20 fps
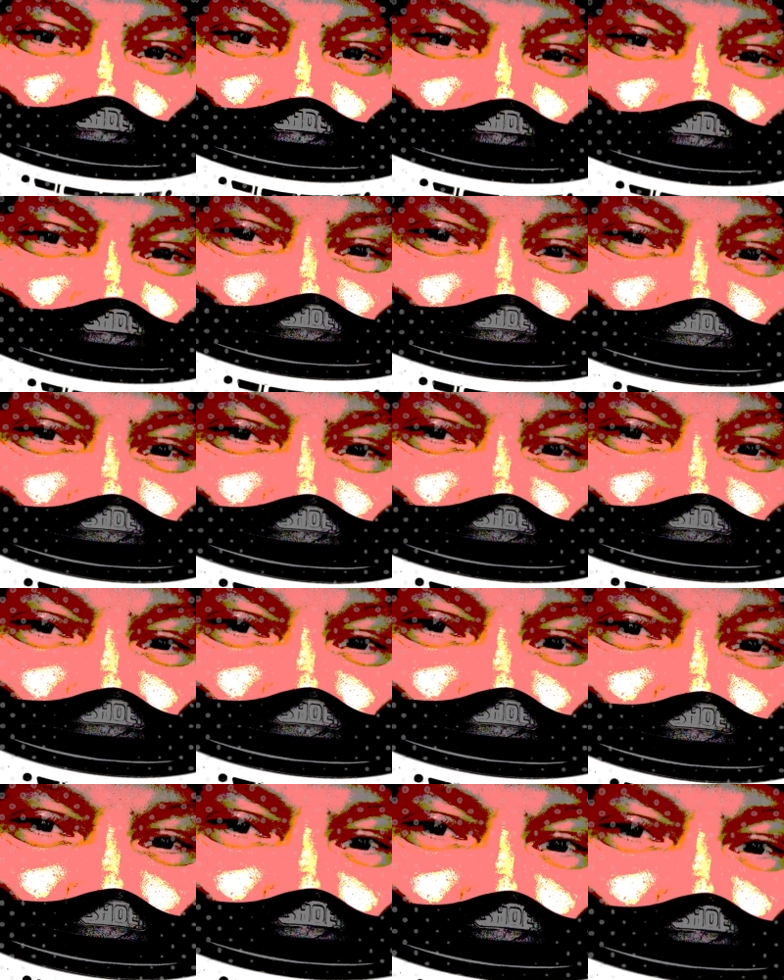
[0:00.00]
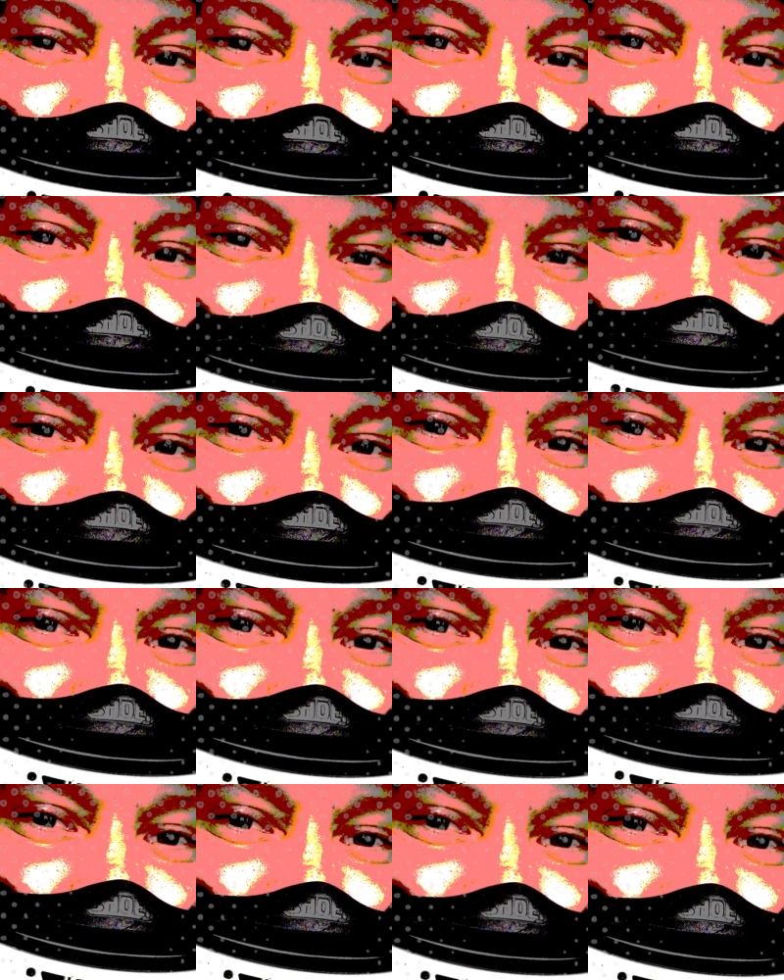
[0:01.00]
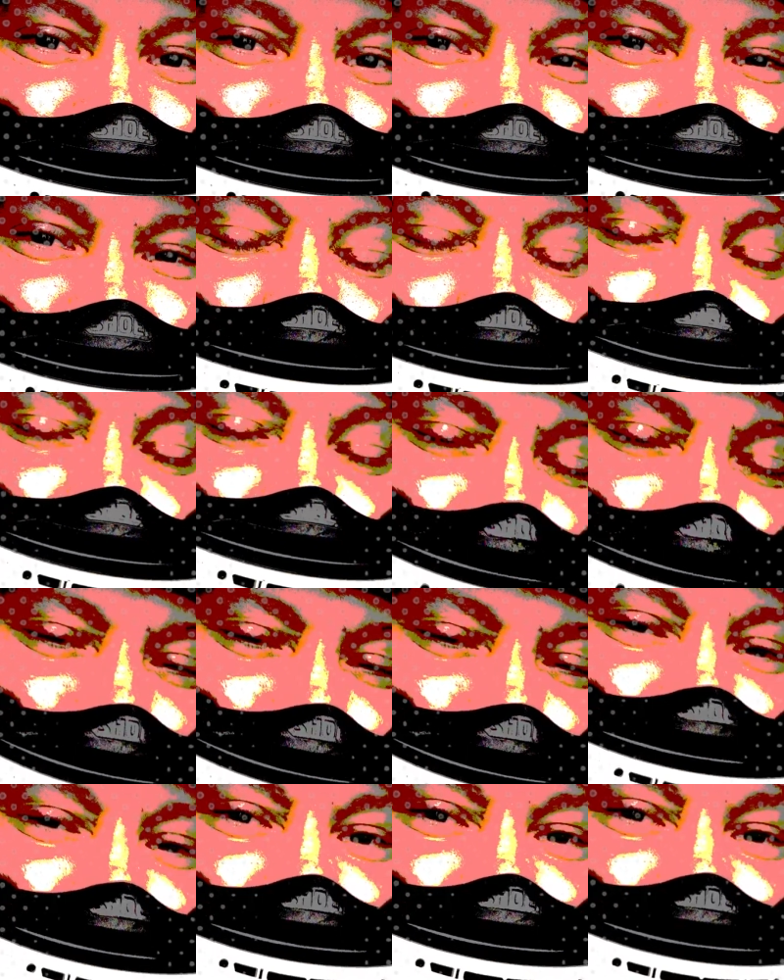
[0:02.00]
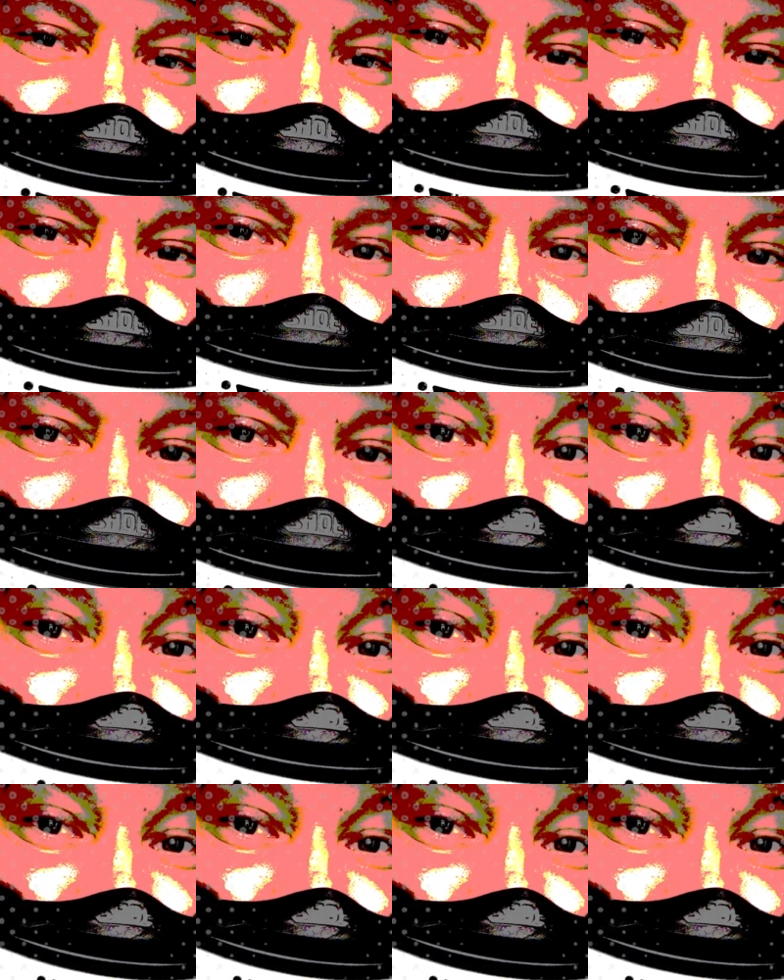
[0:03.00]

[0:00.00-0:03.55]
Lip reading: insert in my Shoei X-14 Transitions visor.